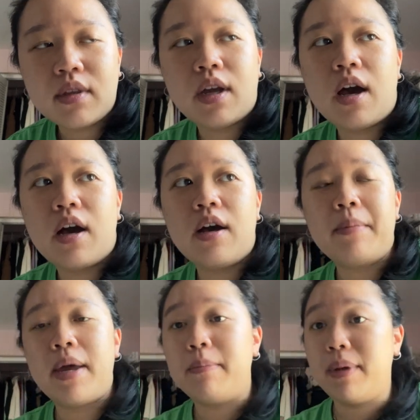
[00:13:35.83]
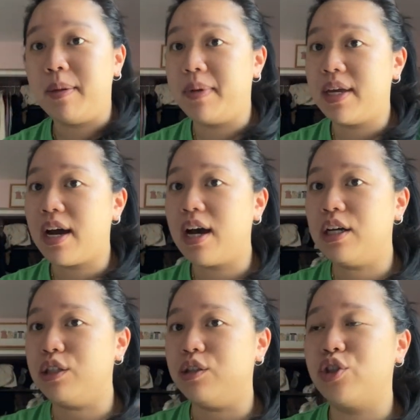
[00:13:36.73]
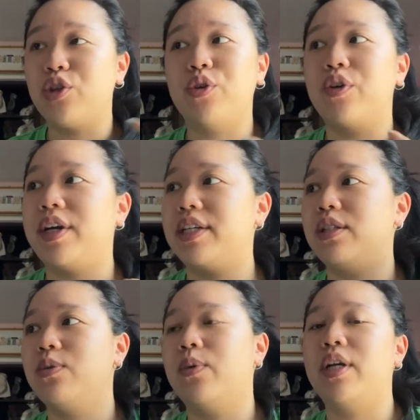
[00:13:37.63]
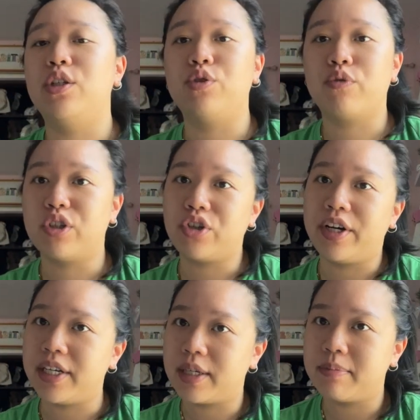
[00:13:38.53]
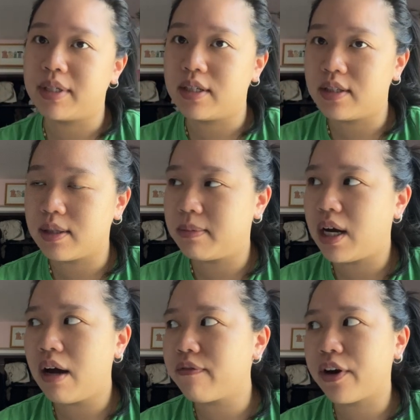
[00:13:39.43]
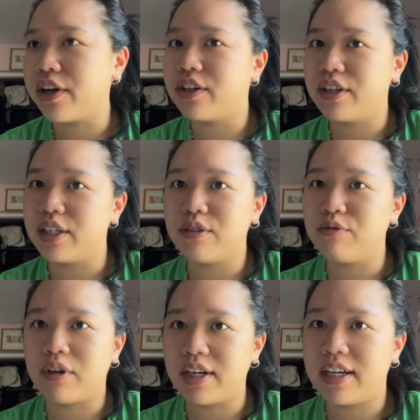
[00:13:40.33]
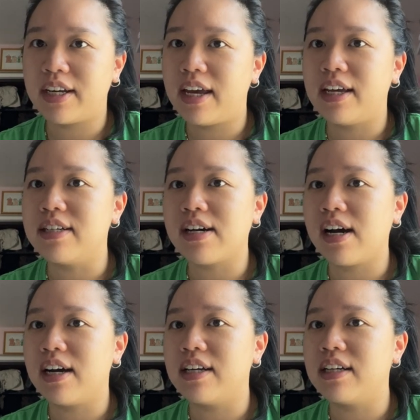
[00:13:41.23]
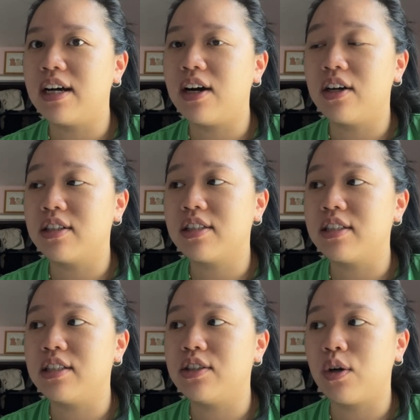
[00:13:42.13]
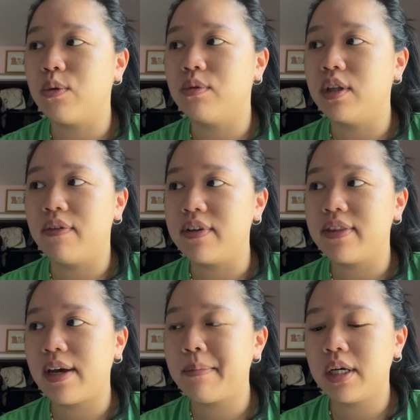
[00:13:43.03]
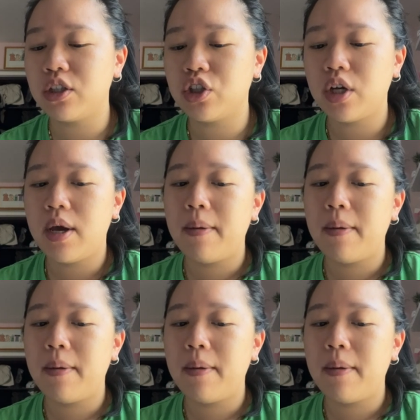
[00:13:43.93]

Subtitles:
And maybe I'll show you guys what I do for training, because I'm not very good at running and I honestly don't love it that much,